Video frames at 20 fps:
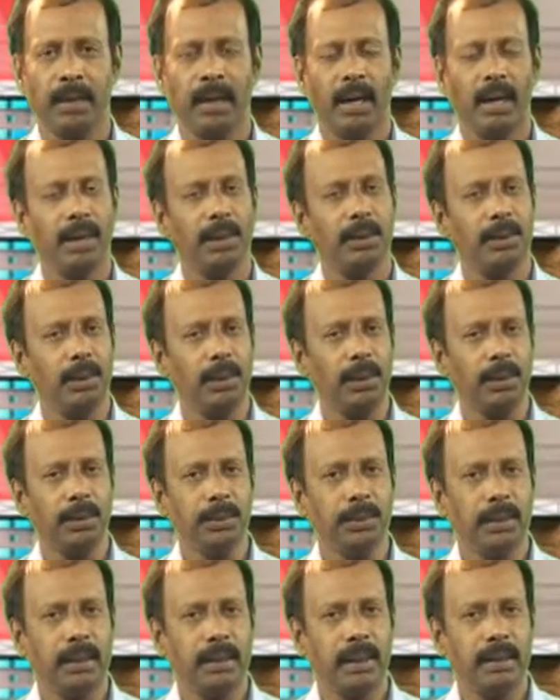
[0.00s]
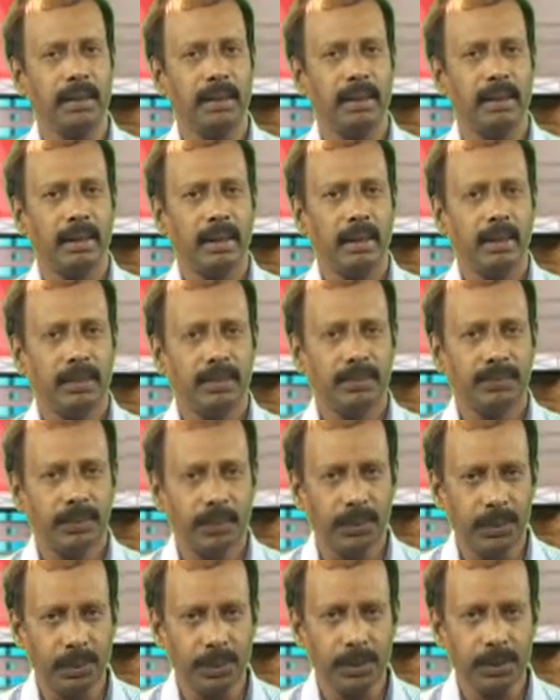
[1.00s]
I told you that
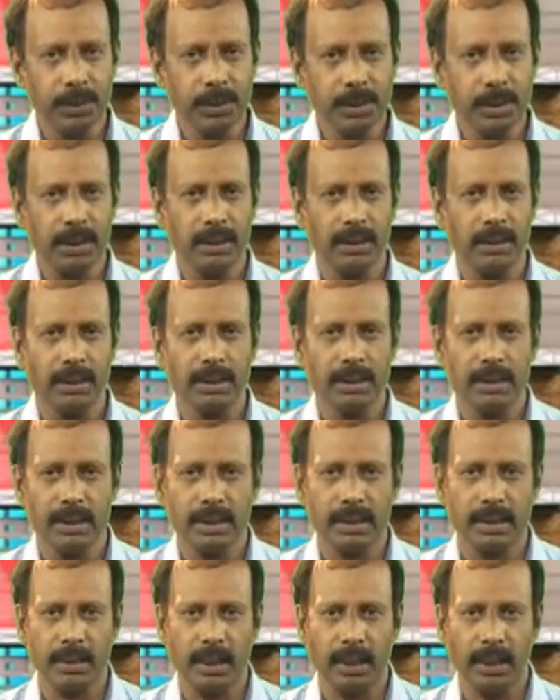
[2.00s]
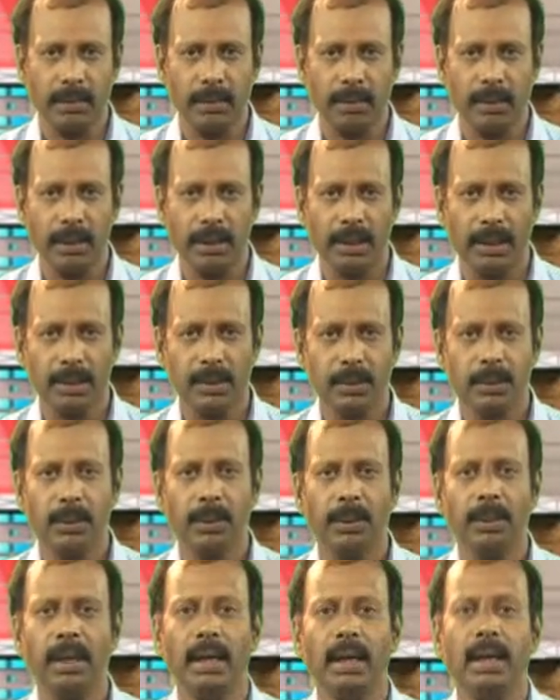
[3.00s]
photosynthesis takes place
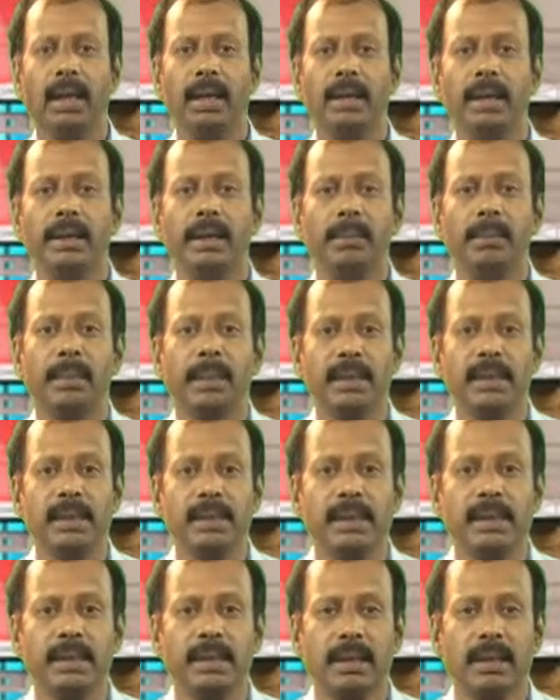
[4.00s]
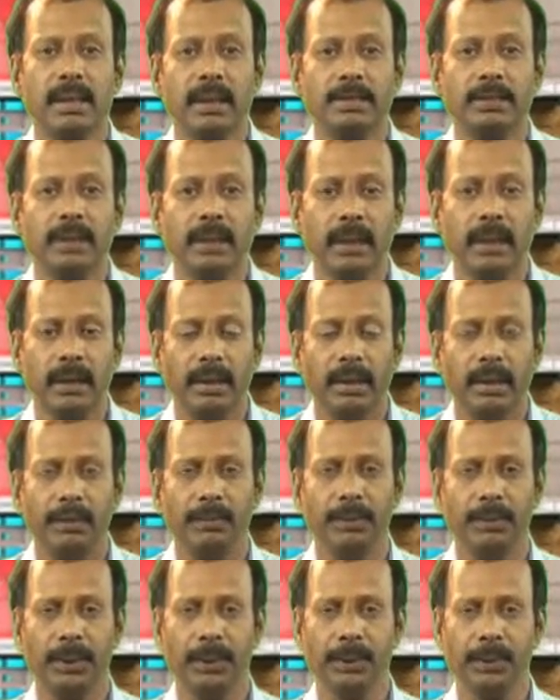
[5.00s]
only in the presence of
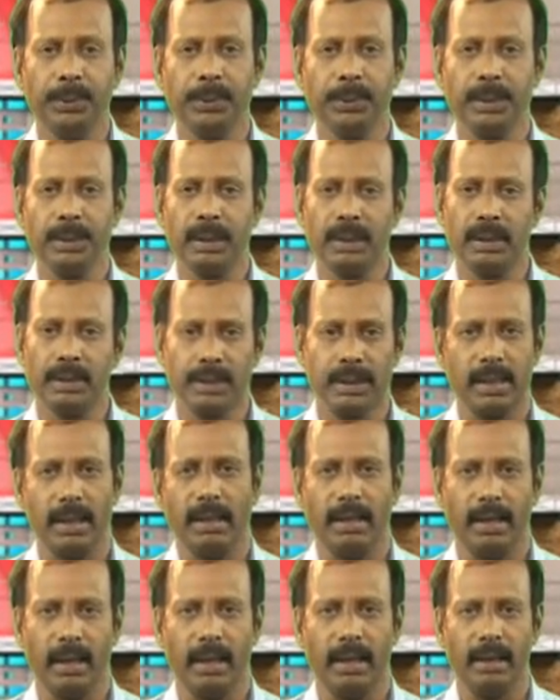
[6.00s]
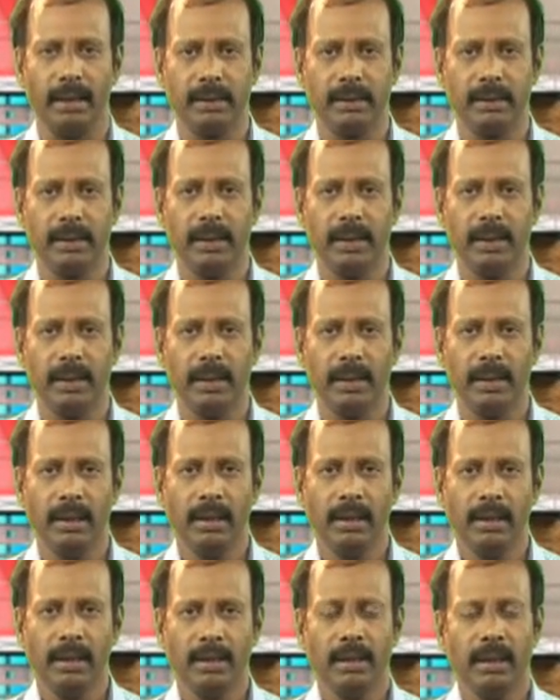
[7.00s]
diffused sunlight.
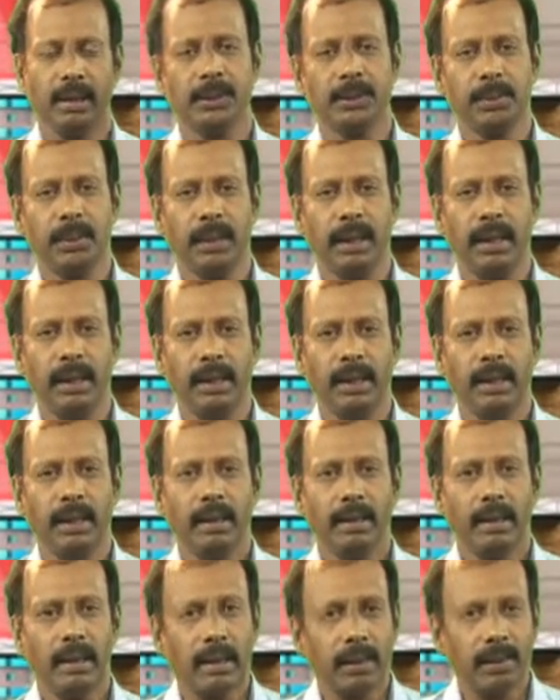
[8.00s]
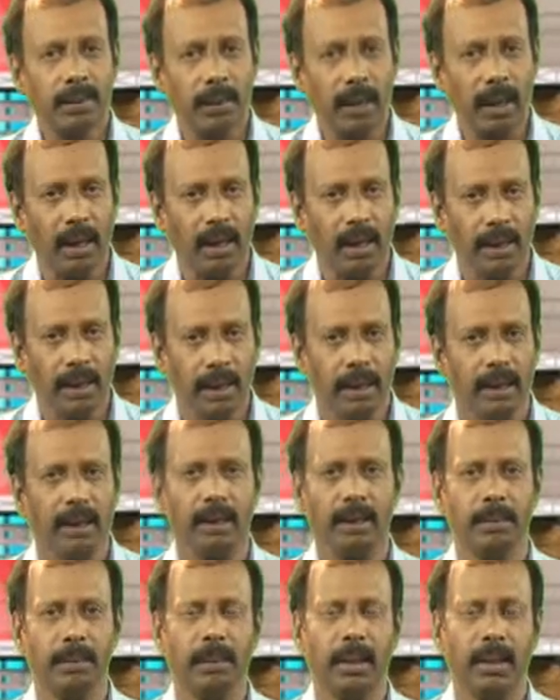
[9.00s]
That's why the quality
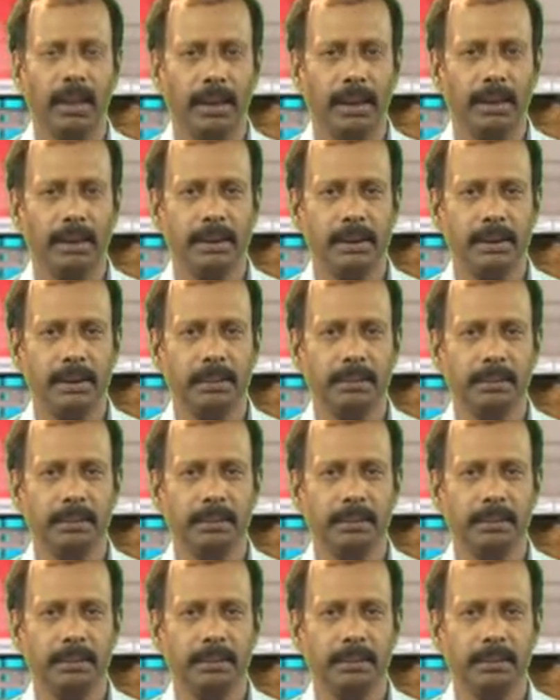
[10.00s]
of light,